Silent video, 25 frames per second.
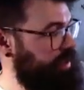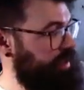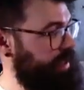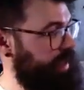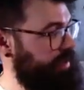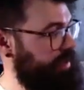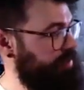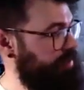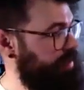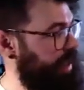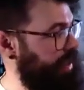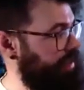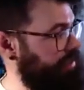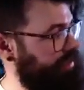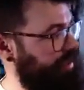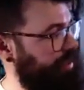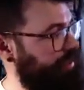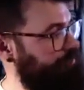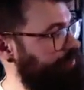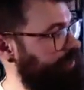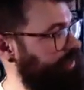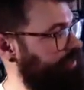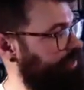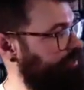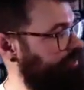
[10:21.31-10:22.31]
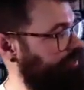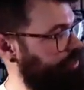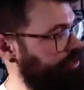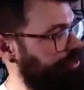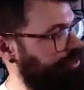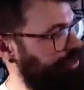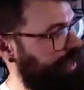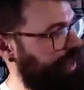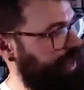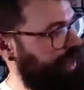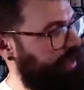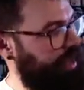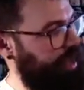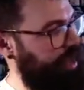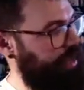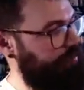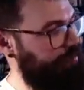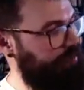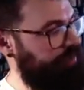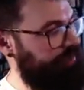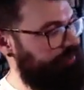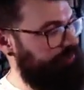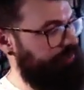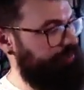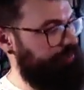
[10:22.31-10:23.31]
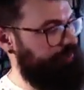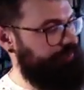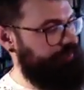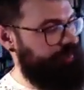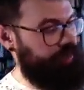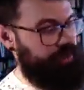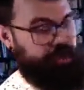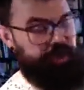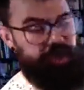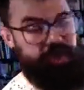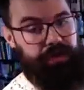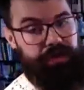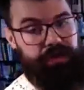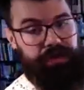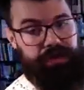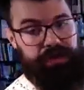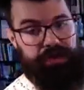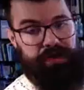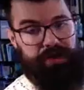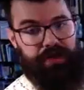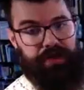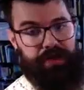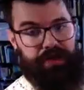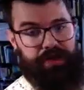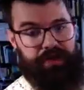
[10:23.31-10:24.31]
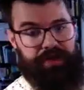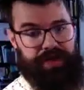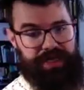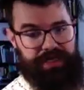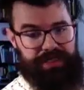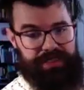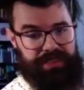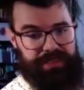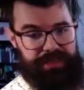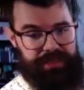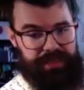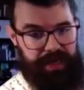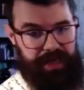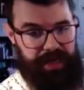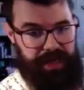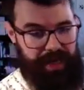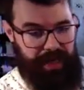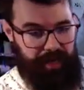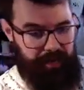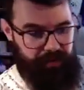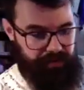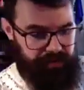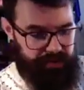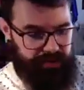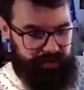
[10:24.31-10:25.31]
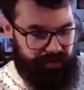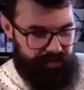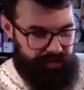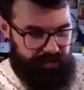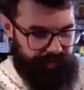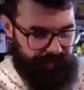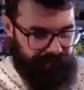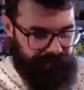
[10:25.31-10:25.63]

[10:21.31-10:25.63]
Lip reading: and then as they appear in the chat, I'm going to fill this out.